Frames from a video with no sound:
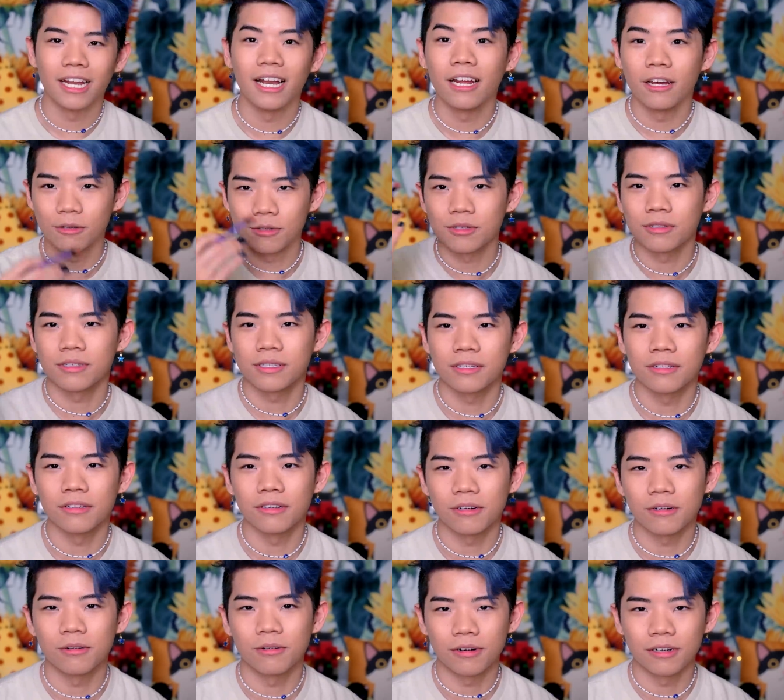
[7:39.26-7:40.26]
and I also still
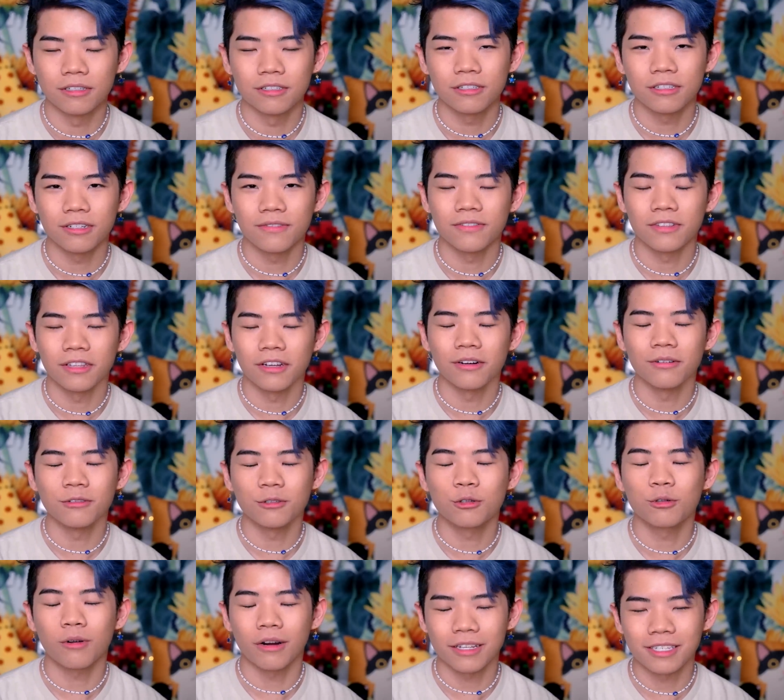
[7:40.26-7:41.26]
look orange even though,
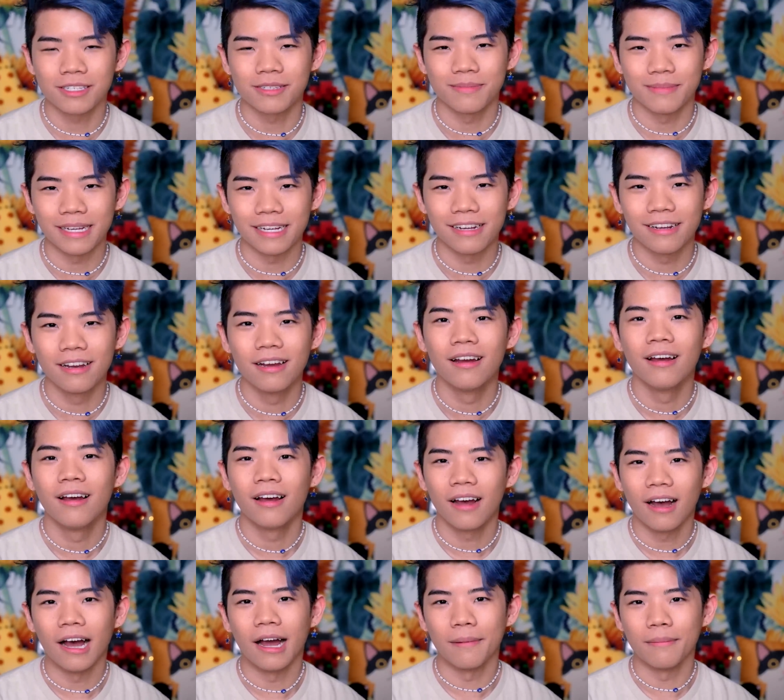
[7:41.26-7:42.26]
trust me,
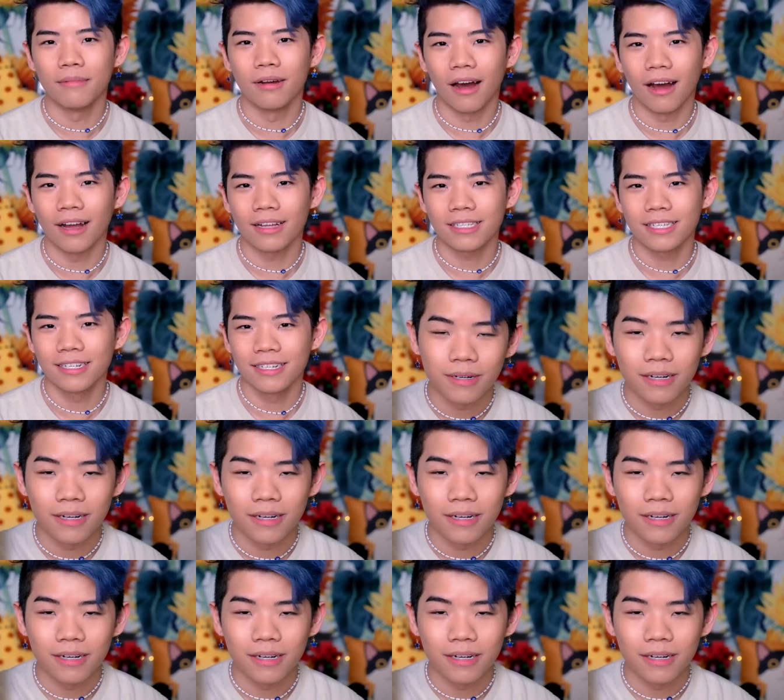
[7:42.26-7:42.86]
I'm not.